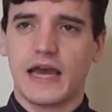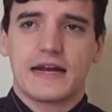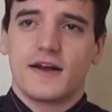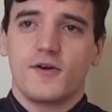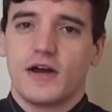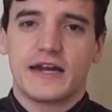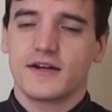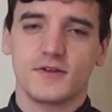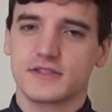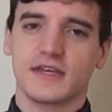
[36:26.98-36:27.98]
I don't know
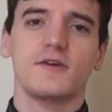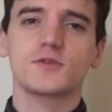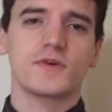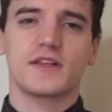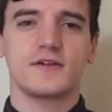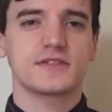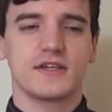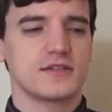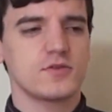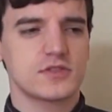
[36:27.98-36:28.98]
what to say. It was one of those
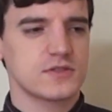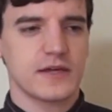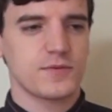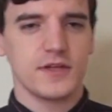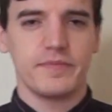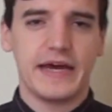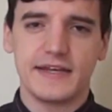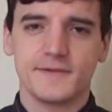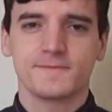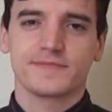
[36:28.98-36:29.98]
things. It was just, like, really
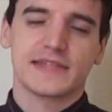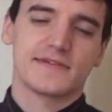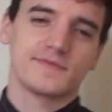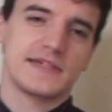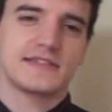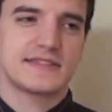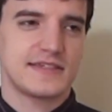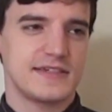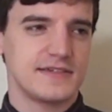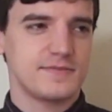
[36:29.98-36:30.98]
petty. But
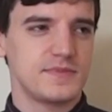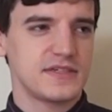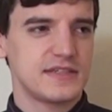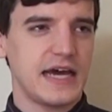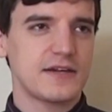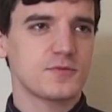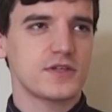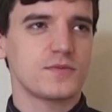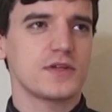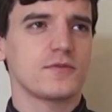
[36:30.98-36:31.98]
I don't
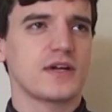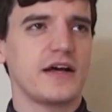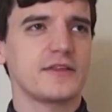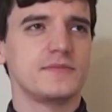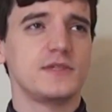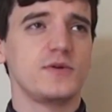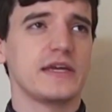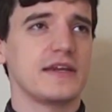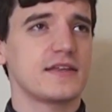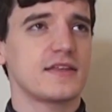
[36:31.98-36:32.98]
really call them
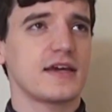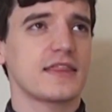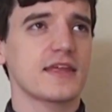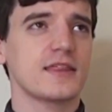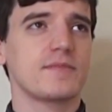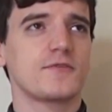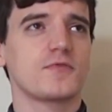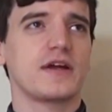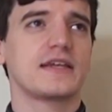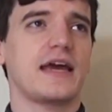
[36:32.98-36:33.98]
doing anything. I think that my
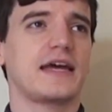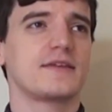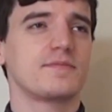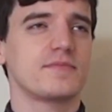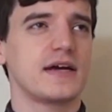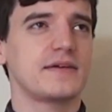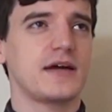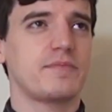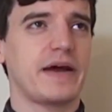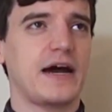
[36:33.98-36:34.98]
friend had
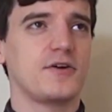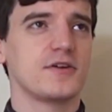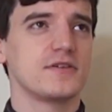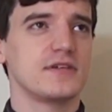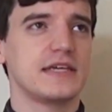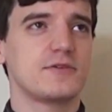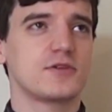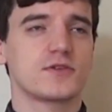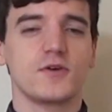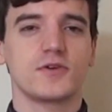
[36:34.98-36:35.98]
a power. He
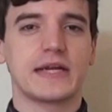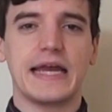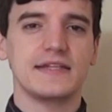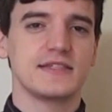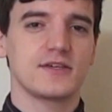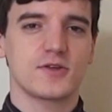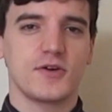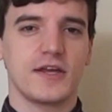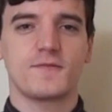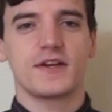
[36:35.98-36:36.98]
could throw grenades. He could throw
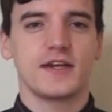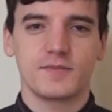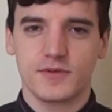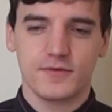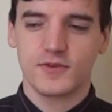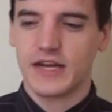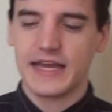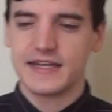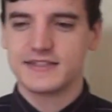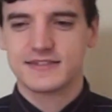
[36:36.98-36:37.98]
an infinite number of
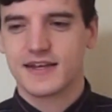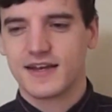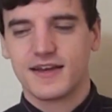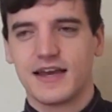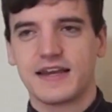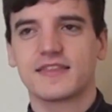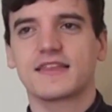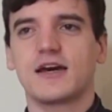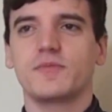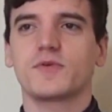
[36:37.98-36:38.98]
grenades, and he
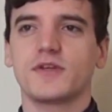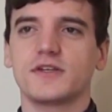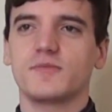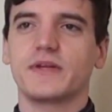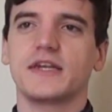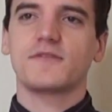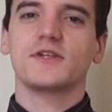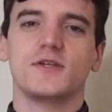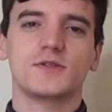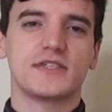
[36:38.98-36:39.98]
thought that'd be really good. But he never
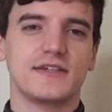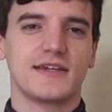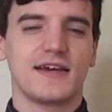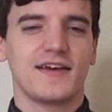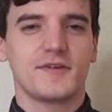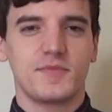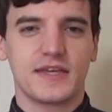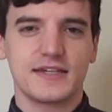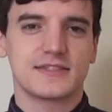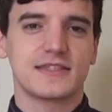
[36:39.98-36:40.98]
used it
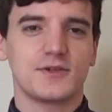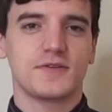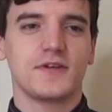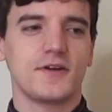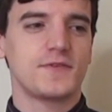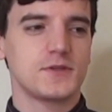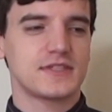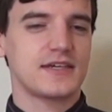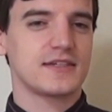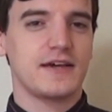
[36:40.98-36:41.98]
because there were very few
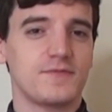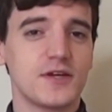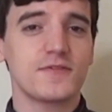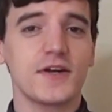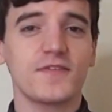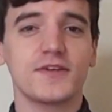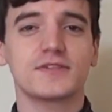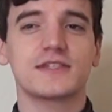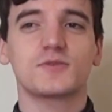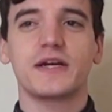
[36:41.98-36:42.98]

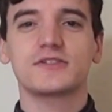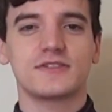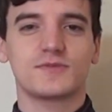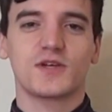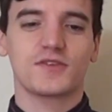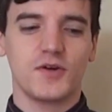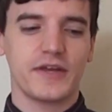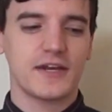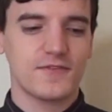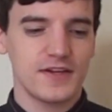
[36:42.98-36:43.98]
situations where
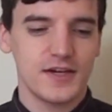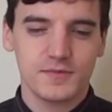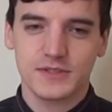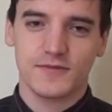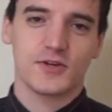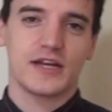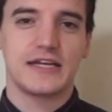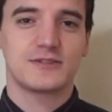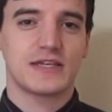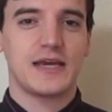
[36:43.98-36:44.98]
throwing infinite numbers of
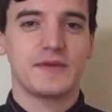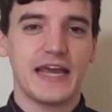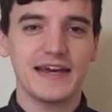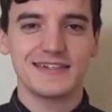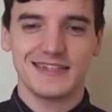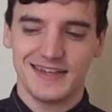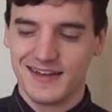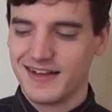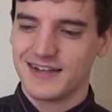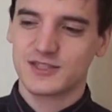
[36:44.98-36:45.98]
grenades came in handy,
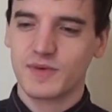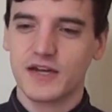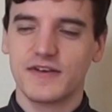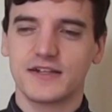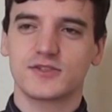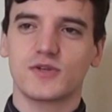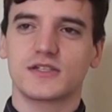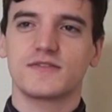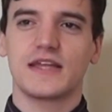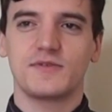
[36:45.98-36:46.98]
in spite of how
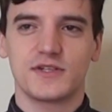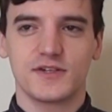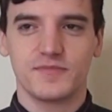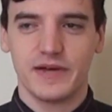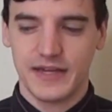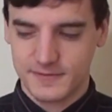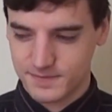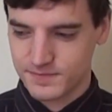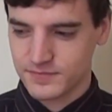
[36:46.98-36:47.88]
destructive that we could have been.